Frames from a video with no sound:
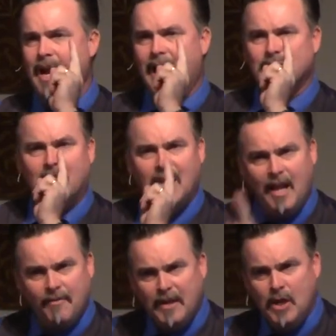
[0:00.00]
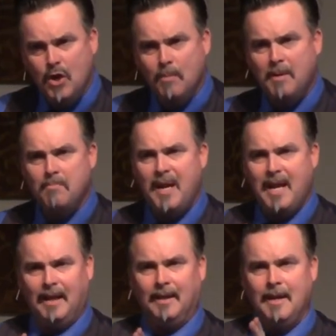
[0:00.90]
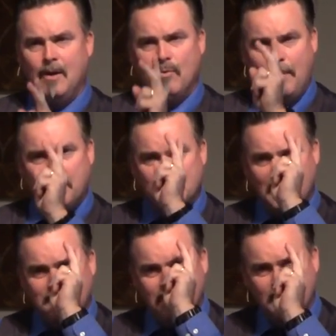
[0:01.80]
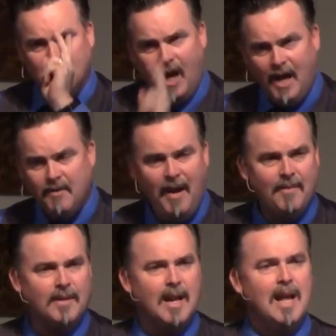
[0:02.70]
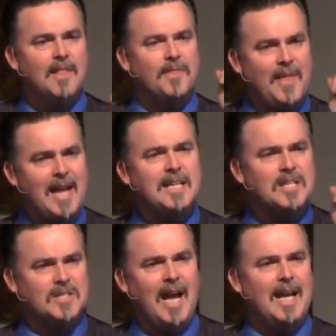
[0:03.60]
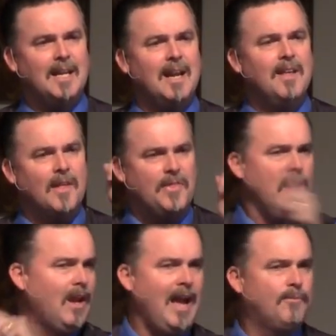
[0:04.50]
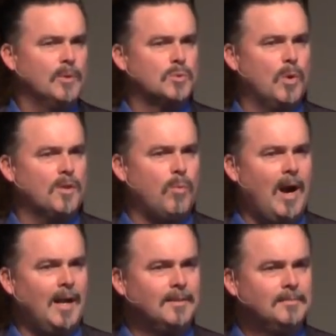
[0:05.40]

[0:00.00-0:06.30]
as a loving human being representing the God of heaven, that they decided that their life was worthwhile.